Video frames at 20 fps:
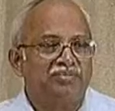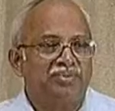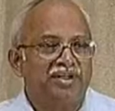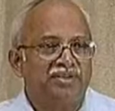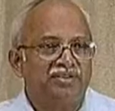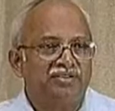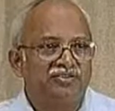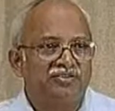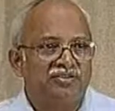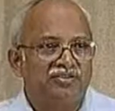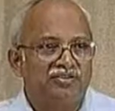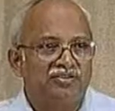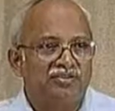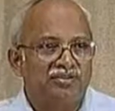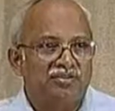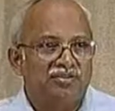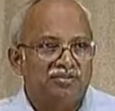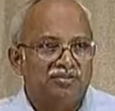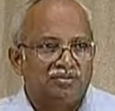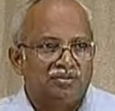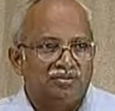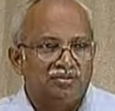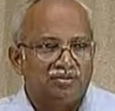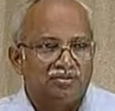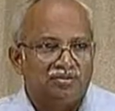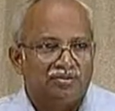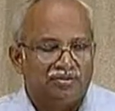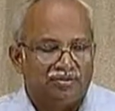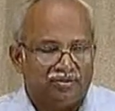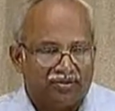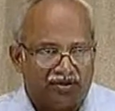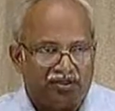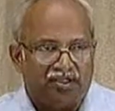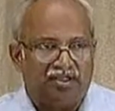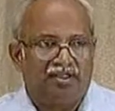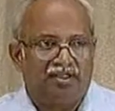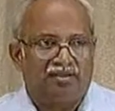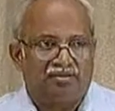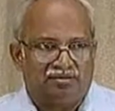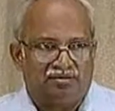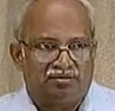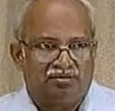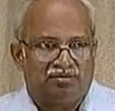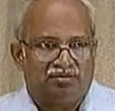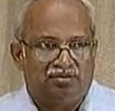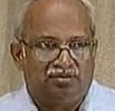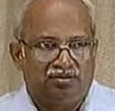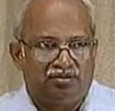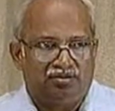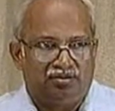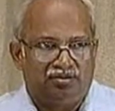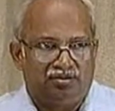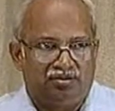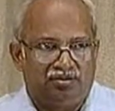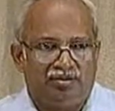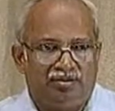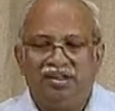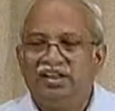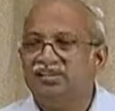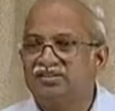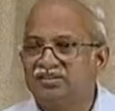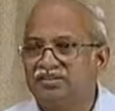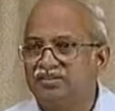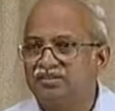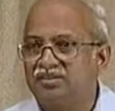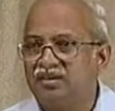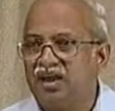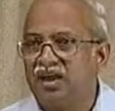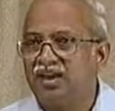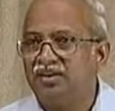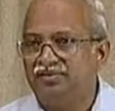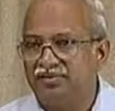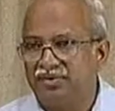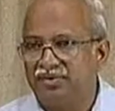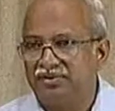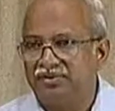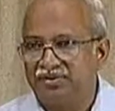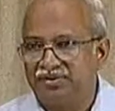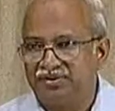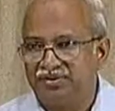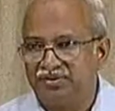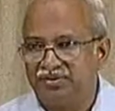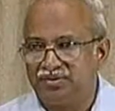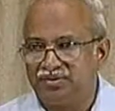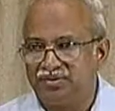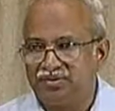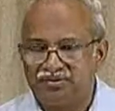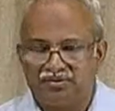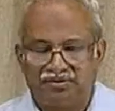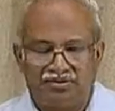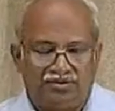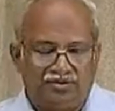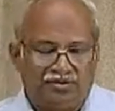range, there are less high frequency loads.